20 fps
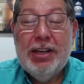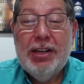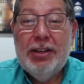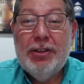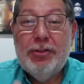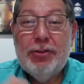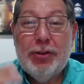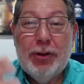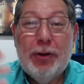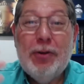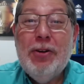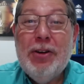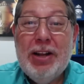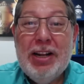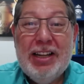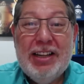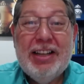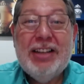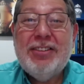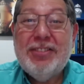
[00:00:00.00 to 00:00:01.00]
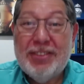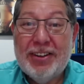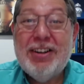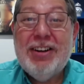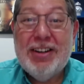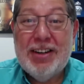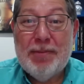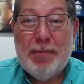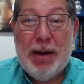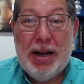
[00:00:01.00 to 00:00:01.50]
So let's
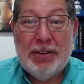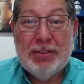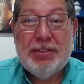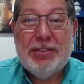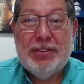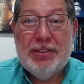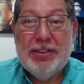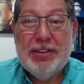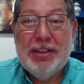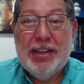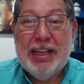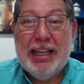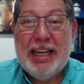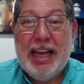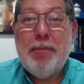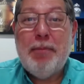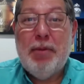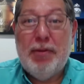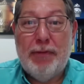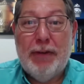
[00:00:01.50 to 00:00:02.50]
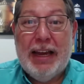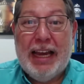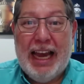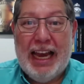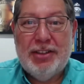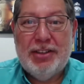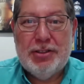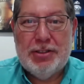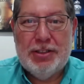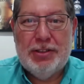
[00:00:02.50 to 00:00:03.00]
learn about
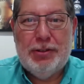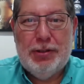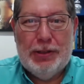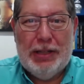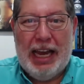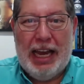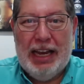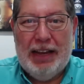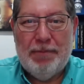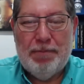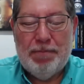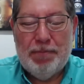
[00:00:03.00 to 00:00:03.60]
gamification today.